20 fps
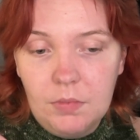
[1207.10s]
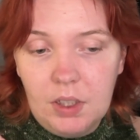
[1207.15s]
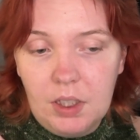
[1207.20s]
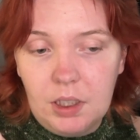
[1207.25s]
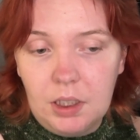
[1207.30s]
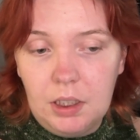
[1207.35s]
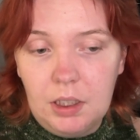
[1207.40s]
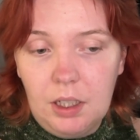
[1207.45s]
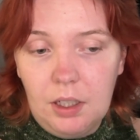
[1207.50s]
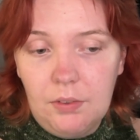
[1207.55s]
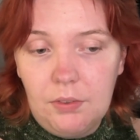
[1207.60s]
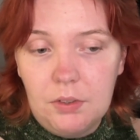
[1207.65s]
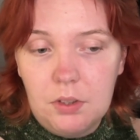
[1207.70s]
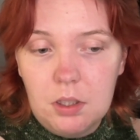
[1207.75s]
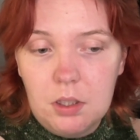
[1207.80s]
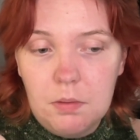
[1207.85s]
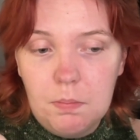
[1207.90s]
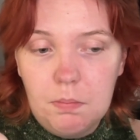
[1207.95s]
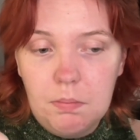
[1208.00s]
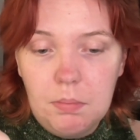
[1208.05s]
a
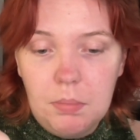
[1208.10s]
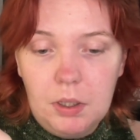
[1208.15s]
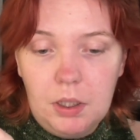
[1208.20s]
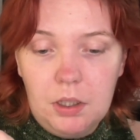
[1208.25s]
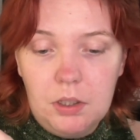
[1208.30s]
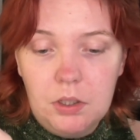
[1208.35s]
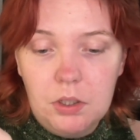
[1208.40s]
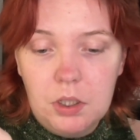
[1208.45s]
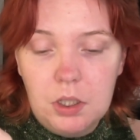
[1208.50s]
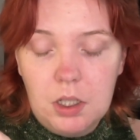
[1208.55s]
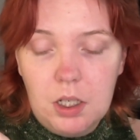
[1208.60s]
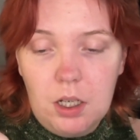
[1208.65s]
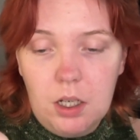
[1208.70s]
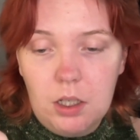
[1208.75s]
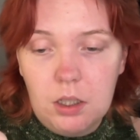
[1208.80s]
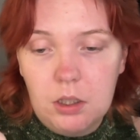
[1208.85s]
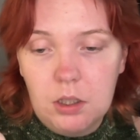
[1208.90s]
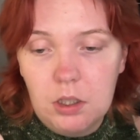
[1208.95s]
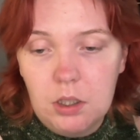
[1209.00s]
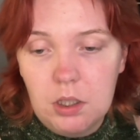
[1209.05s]
gift pair of
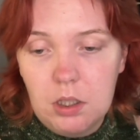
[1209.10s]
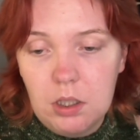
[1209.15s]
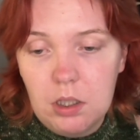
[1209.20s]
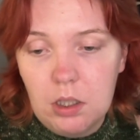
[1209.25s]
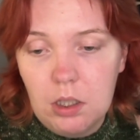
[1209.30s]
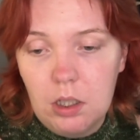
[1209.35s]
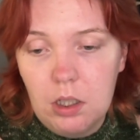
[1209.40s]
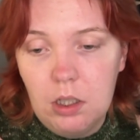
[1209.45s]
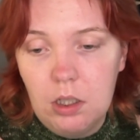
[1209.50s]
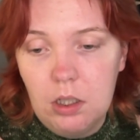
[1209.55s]
socks.